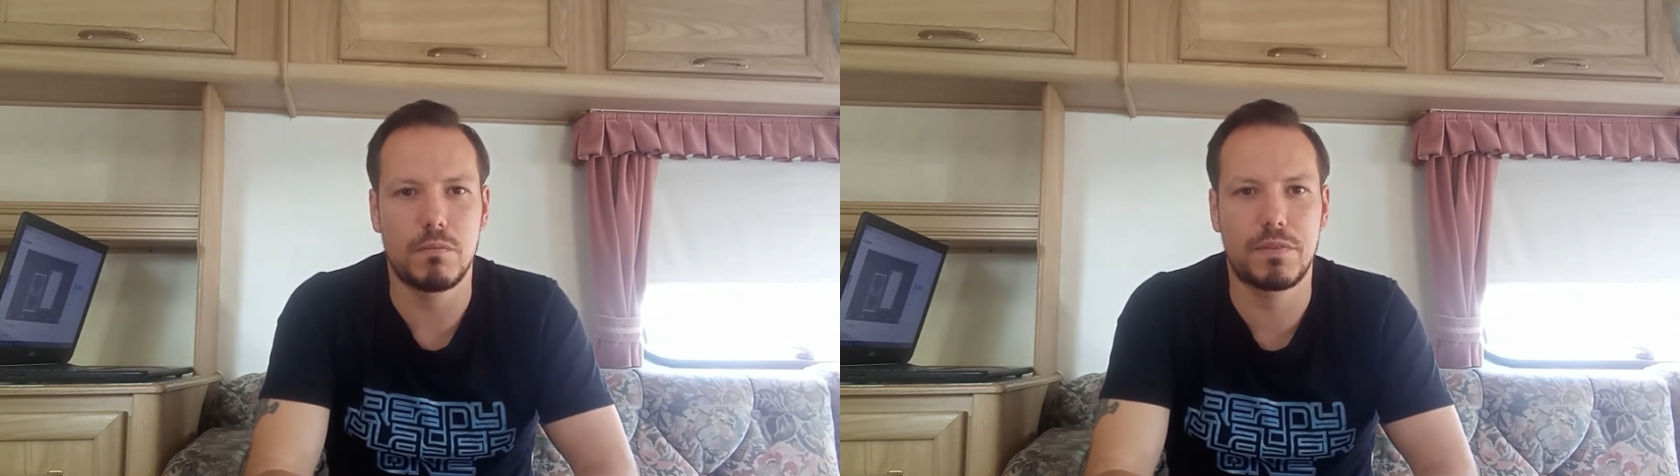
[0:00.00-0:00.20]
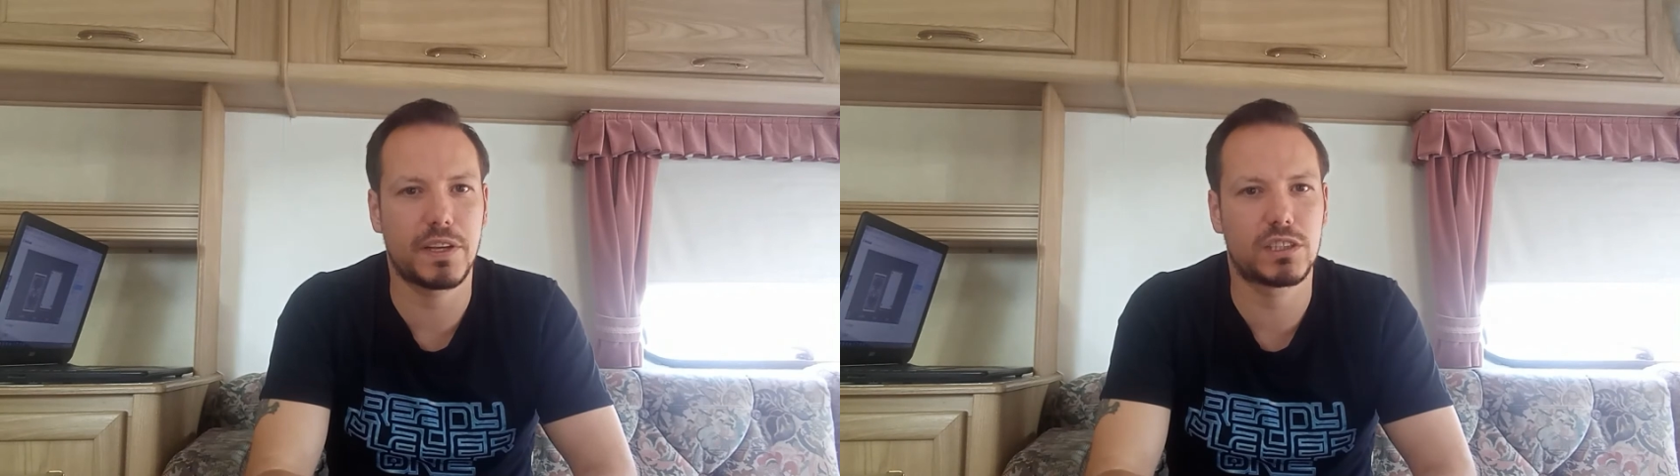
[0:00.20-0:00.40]

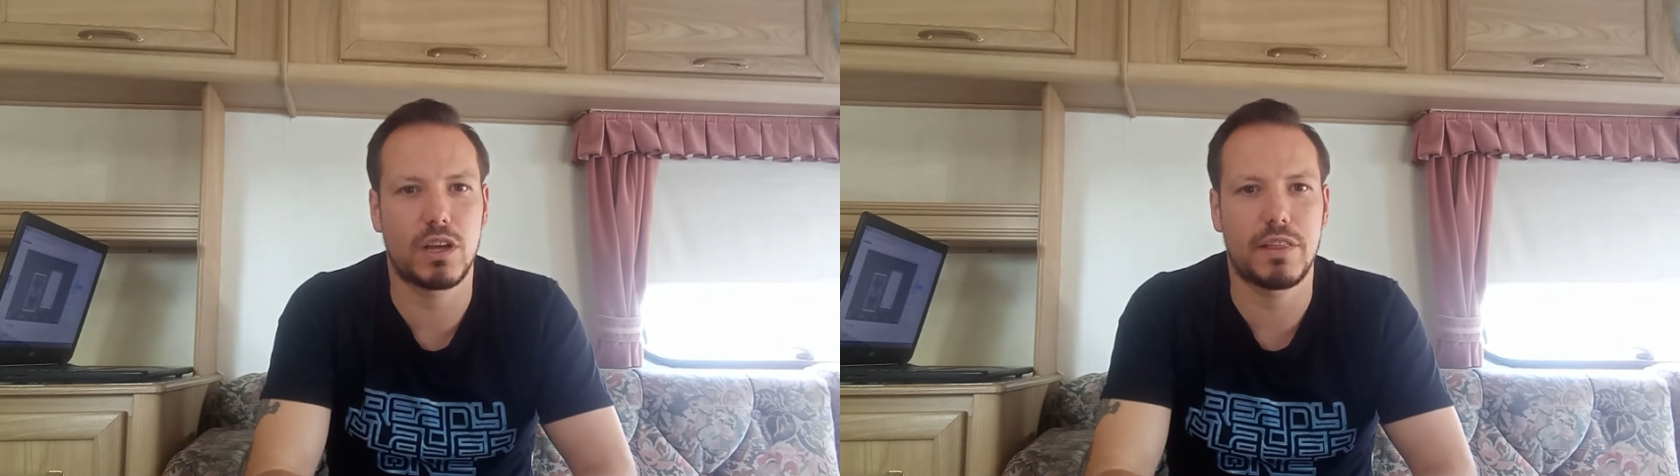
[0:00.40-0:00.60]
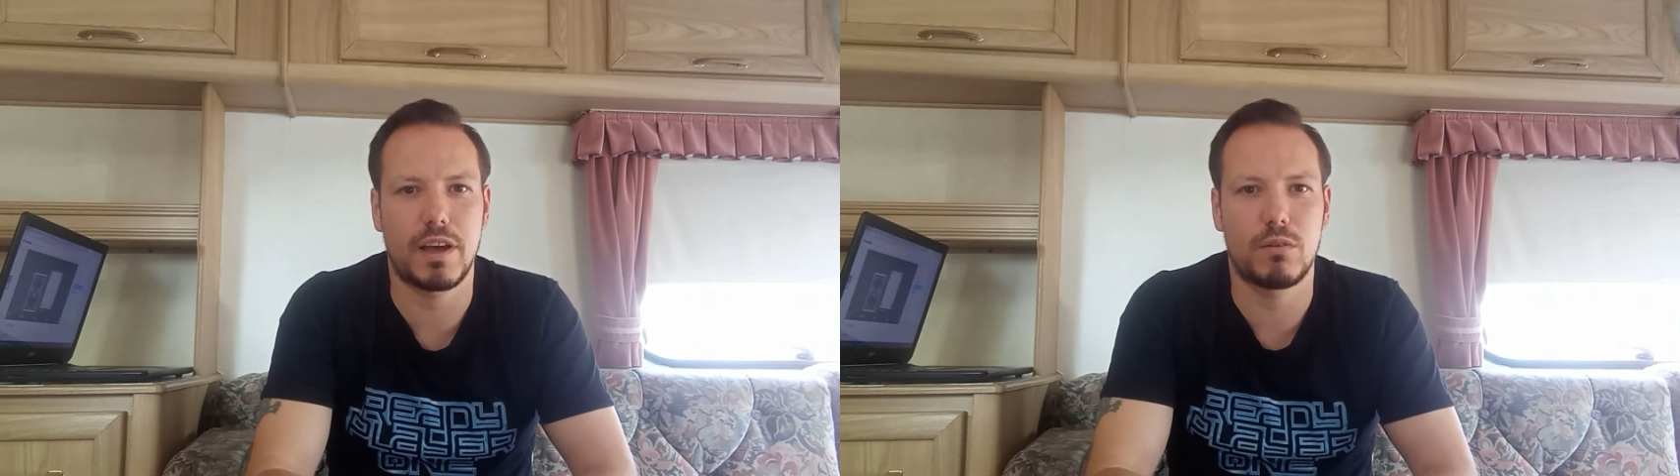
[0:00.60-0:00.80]
things
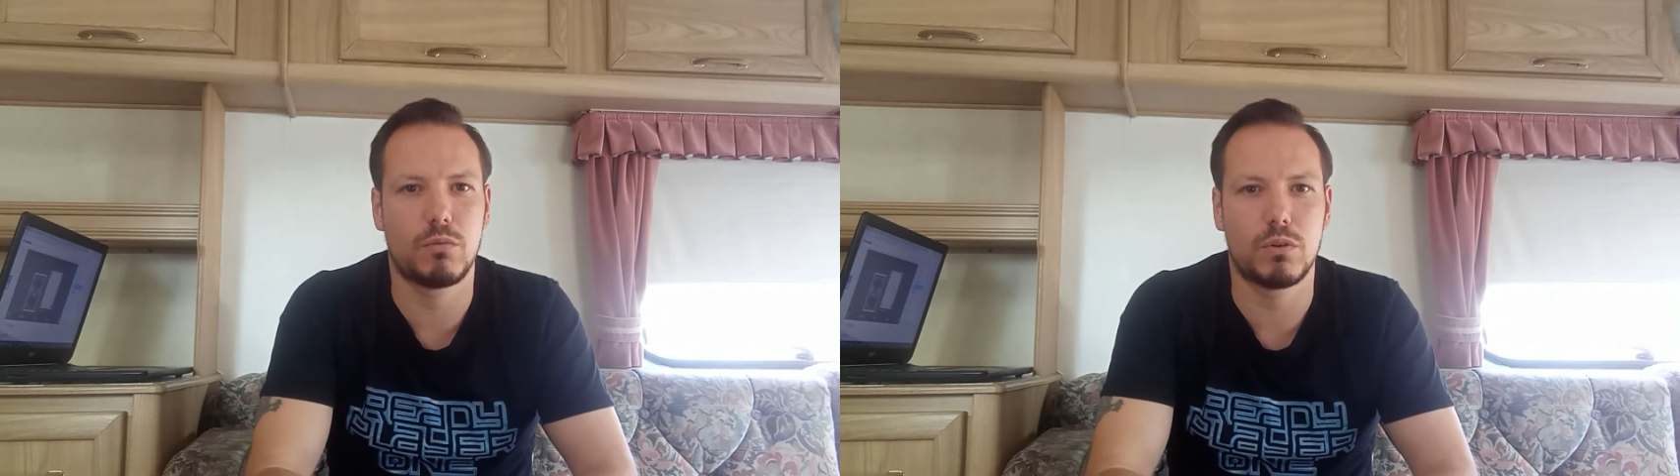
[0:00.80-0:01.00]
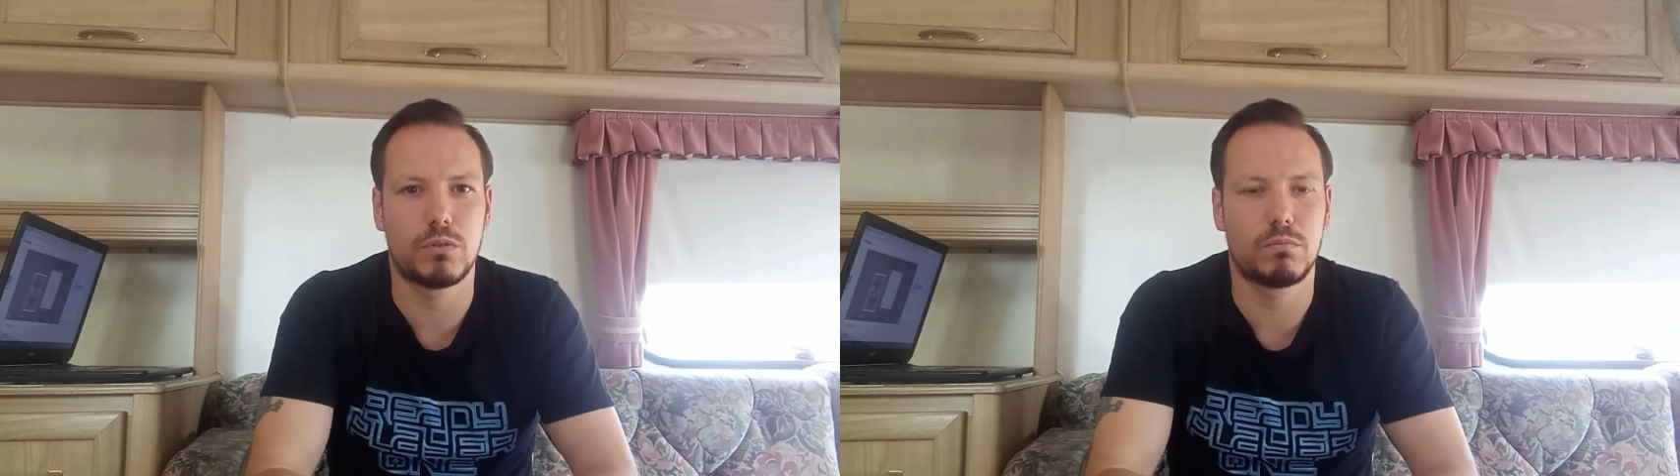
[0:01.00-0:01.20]
like that
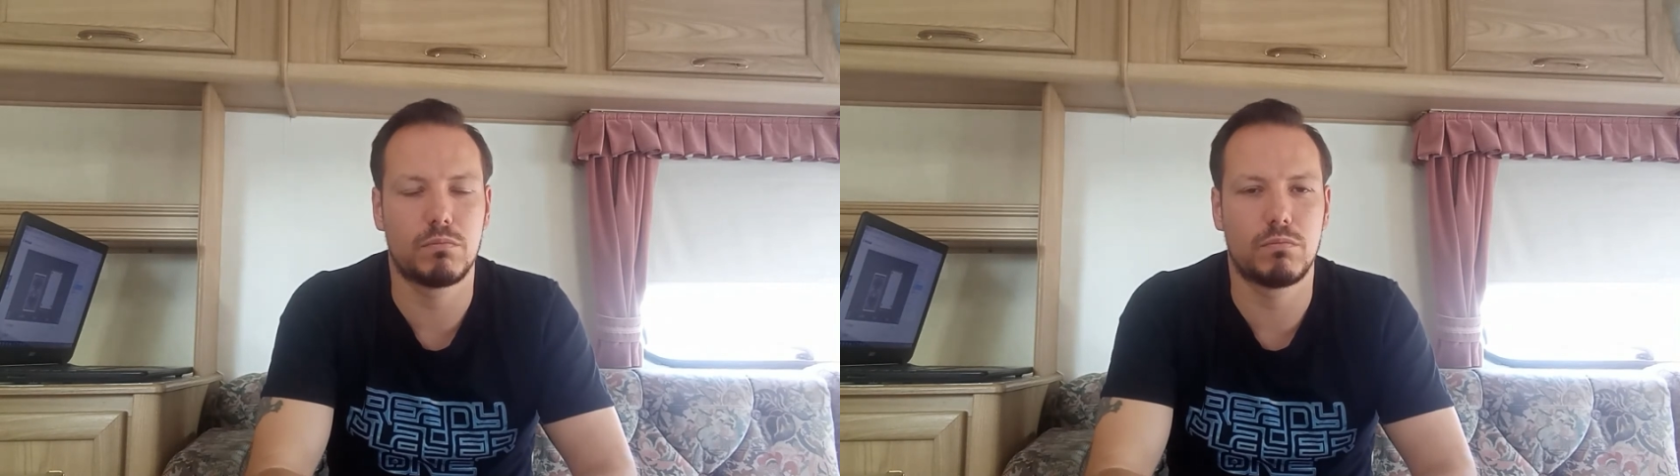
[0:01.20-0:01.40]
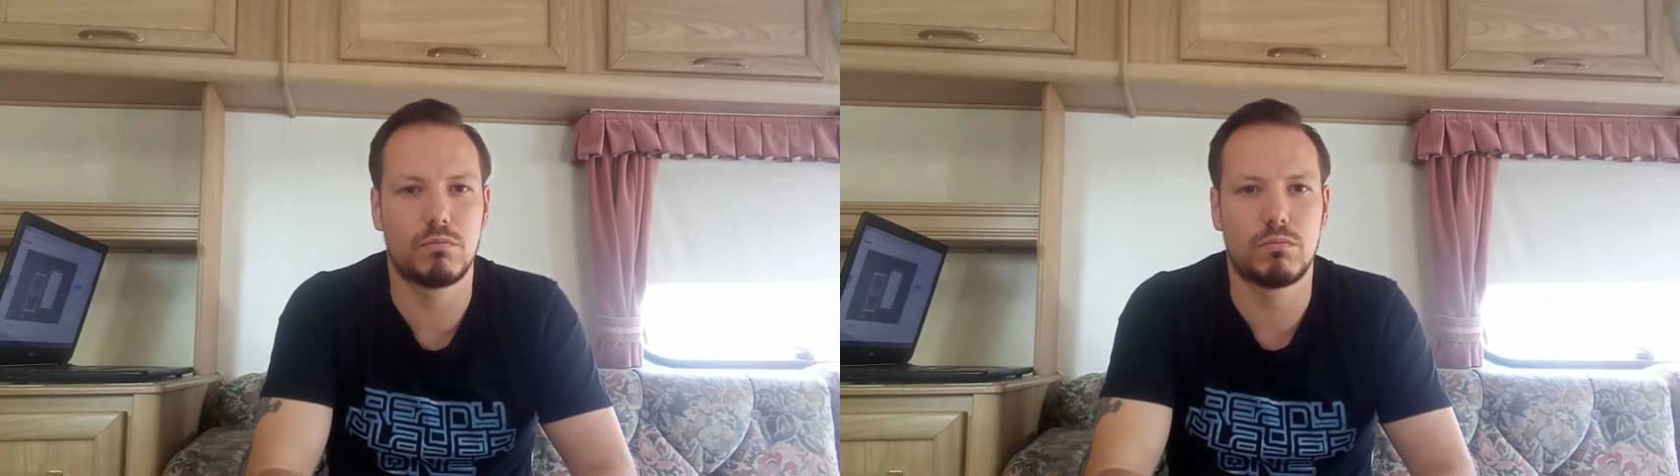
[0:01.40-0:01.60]
were
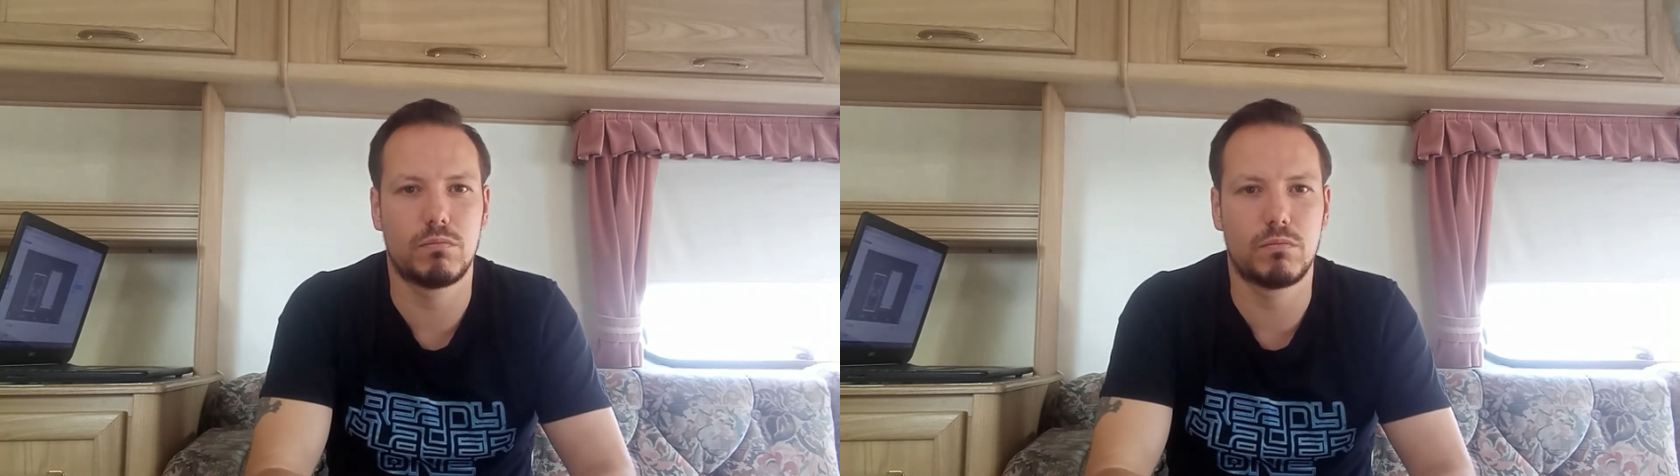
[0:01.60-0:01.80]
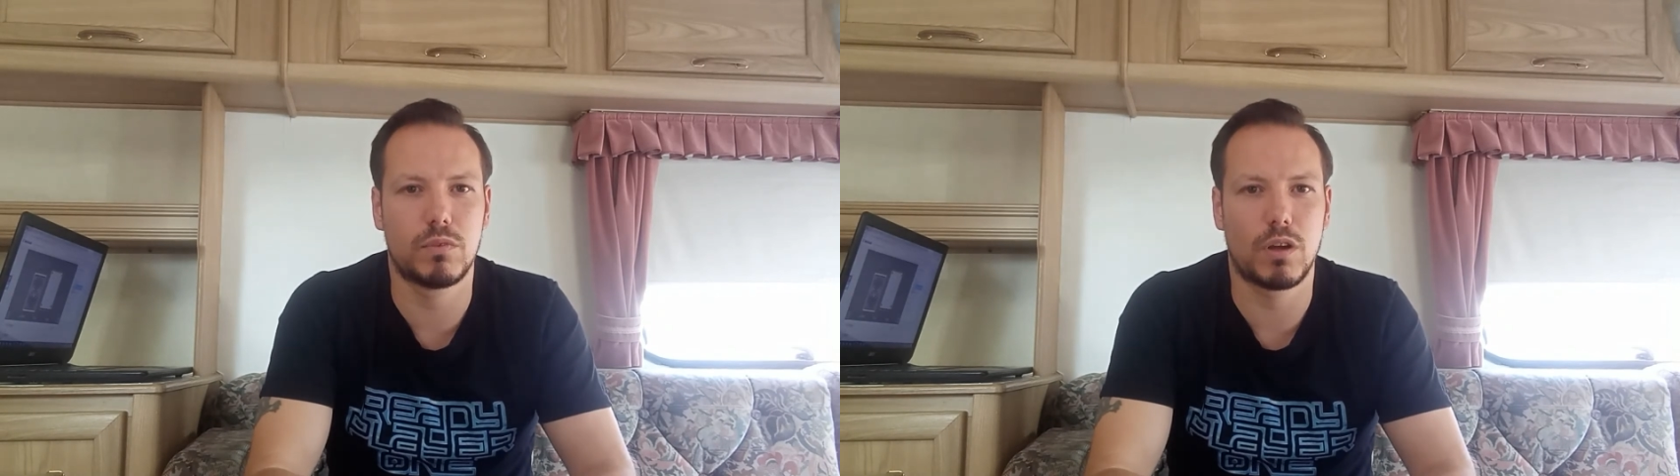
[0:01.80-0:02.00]

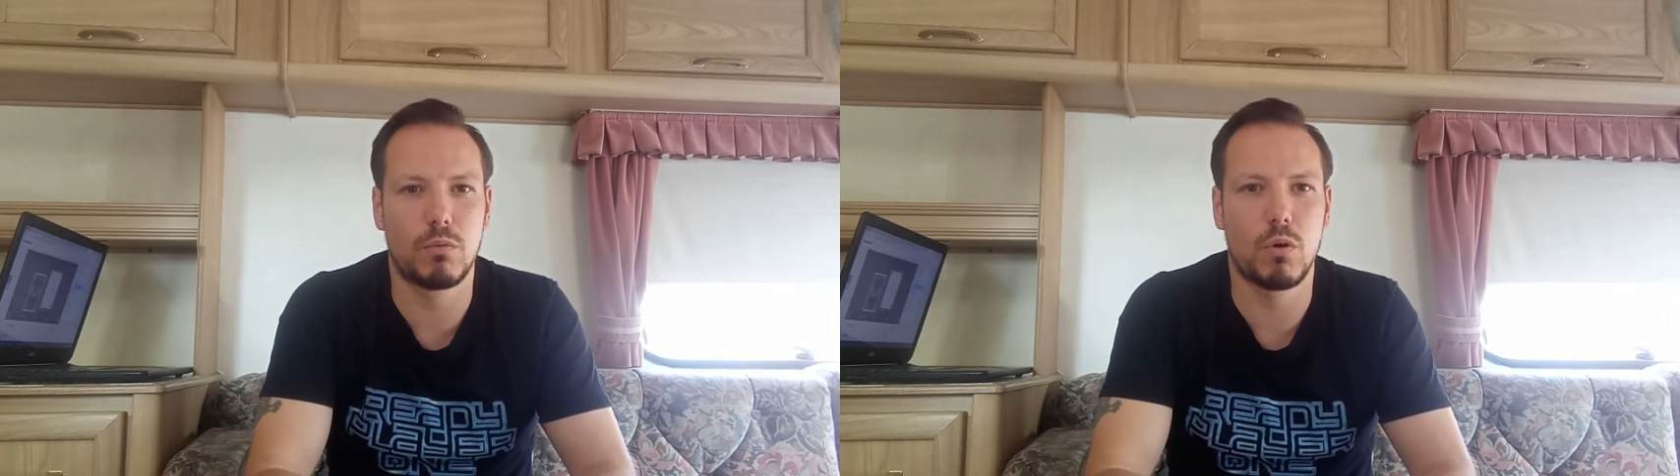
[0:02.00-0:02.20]
like